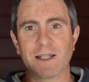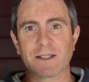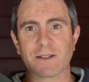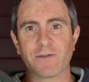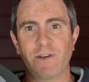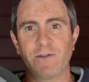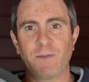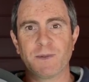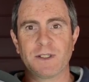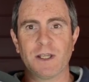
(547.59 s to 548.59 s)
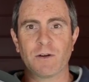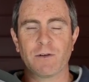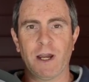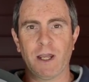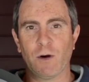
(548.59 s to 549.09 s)
It's 50%
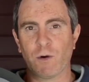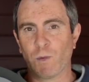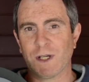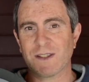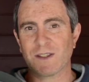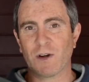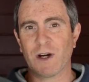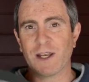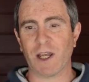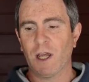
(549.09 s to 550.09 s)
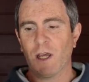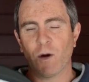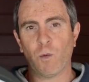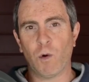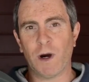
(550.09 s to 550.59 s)
gray on one side,
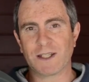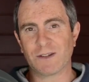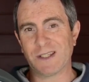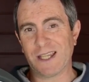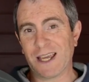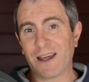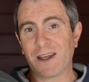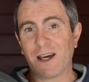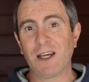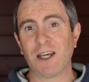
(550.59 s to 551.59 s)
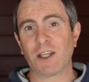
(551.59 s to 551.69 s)
white on the other.